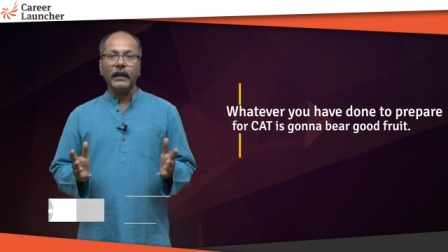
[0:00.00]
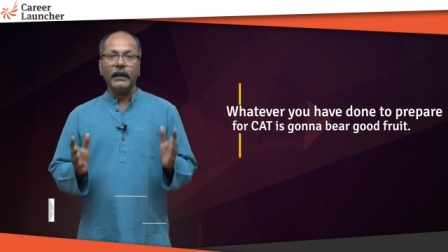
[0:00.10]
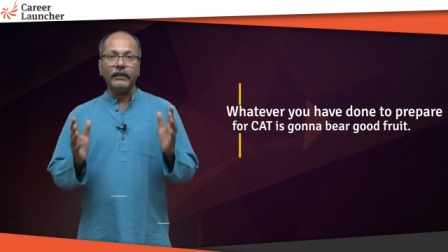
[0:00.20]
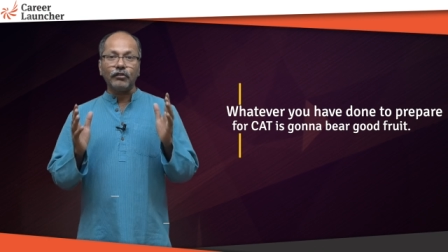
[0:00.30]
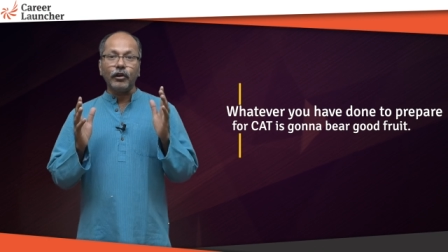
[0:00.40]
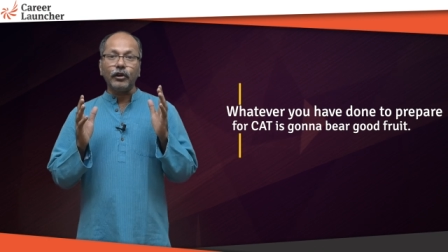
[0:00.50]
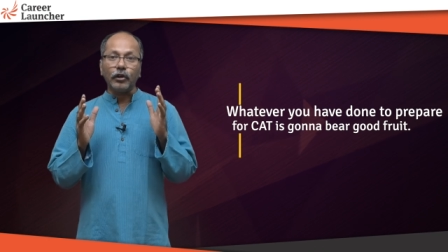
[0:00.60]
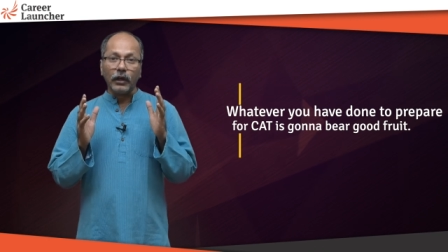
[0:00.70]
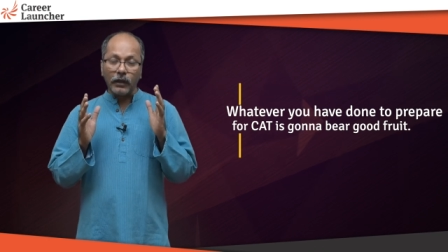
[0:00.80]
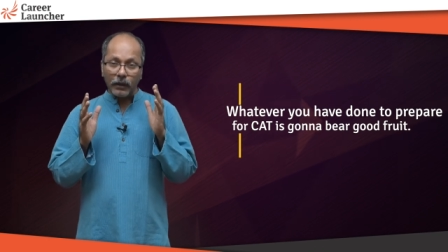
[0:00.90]
is going
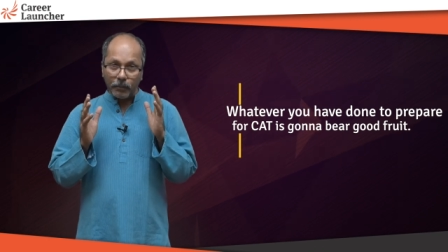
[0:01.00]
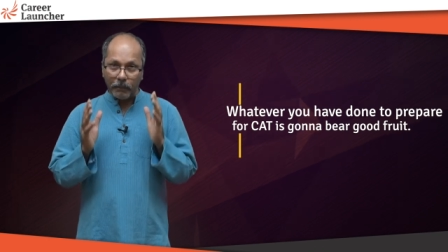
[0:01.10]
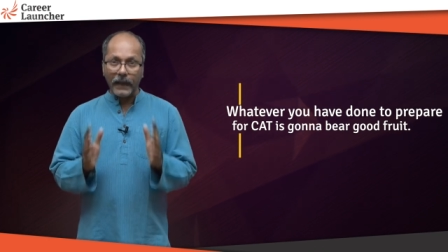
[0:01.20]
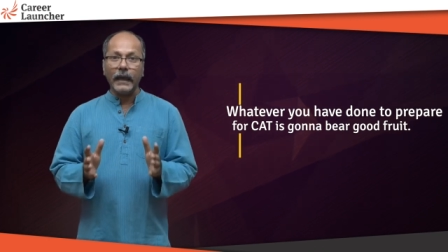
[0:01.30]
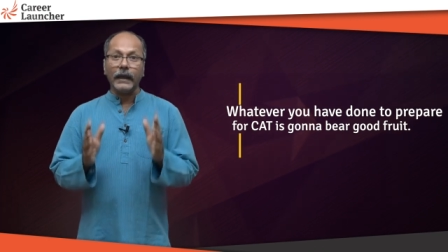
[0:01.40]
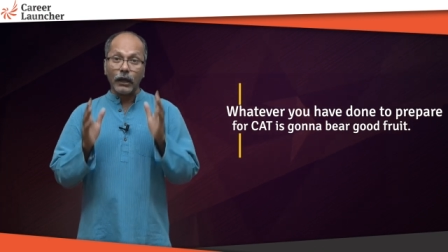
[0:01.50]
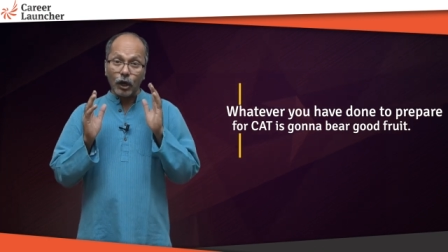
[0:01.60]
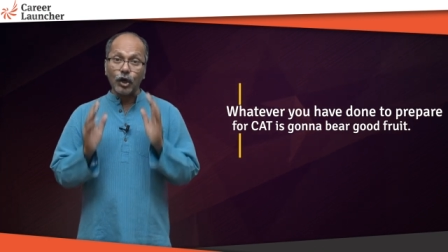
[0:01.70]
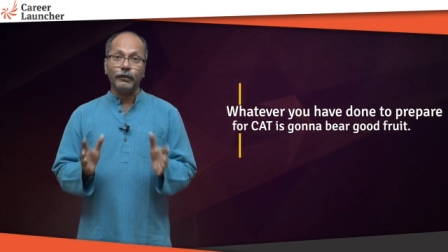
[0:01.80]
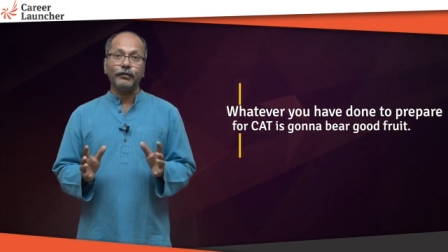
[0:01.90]
to bear
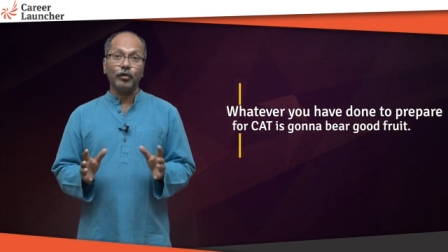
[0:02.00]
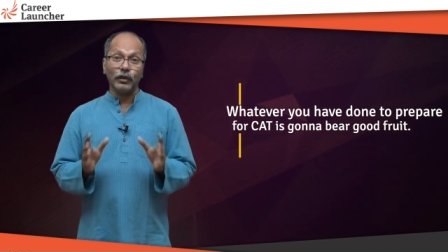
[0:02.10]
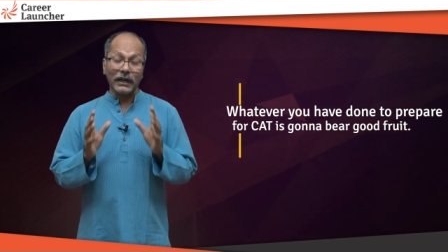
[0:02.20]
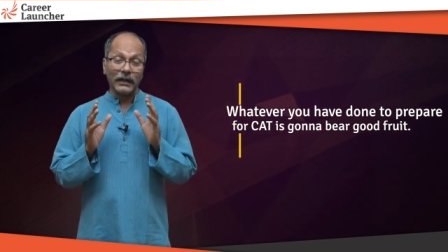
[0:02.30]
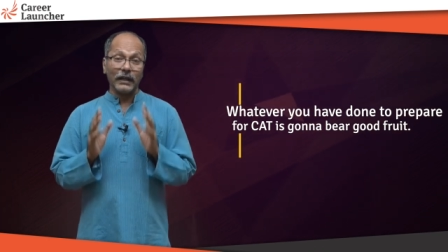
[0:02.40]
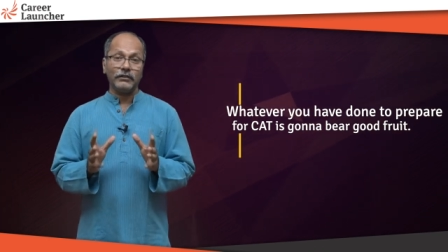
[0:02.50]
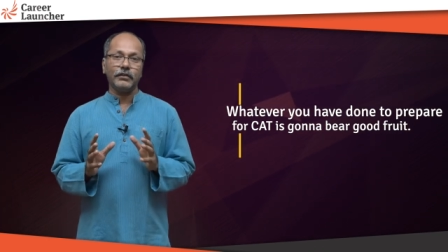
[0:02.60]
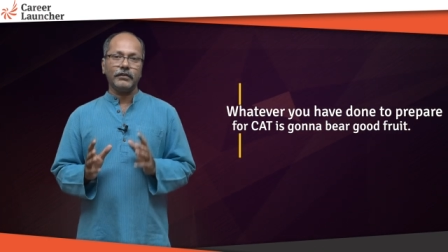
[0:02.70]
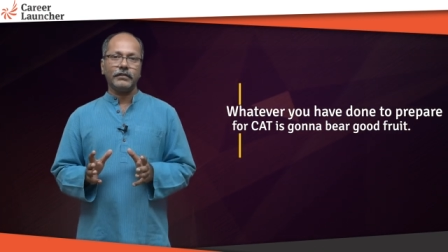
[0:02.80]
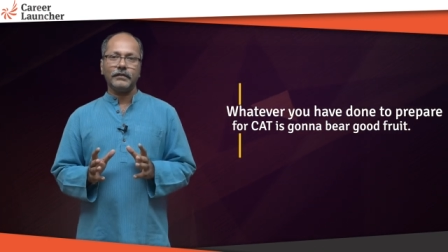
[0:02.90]
good fruit. Trust
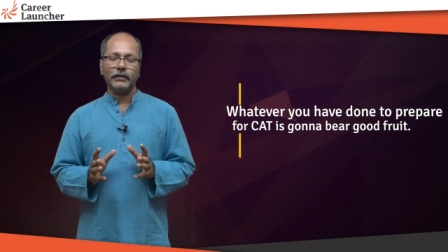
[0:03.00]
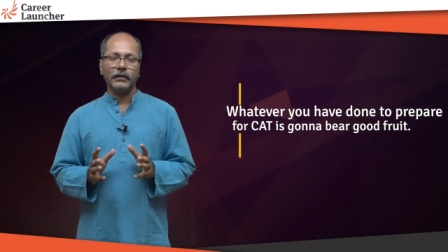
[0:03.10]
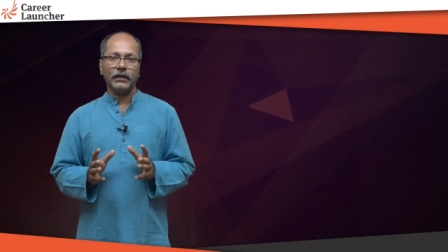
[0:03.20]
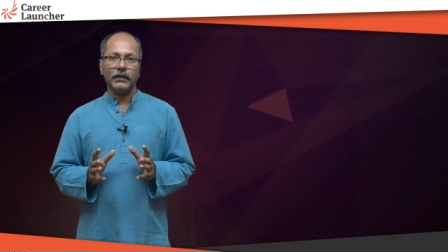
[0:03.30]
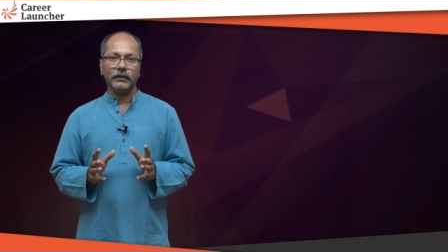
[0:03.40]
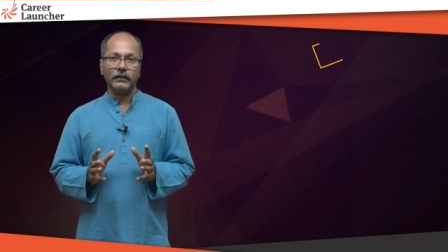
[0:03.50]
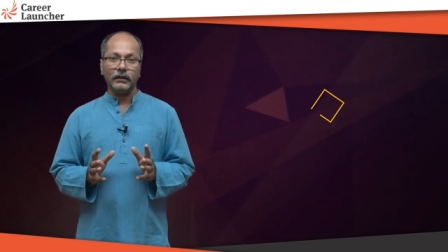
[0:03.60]
yourself on that.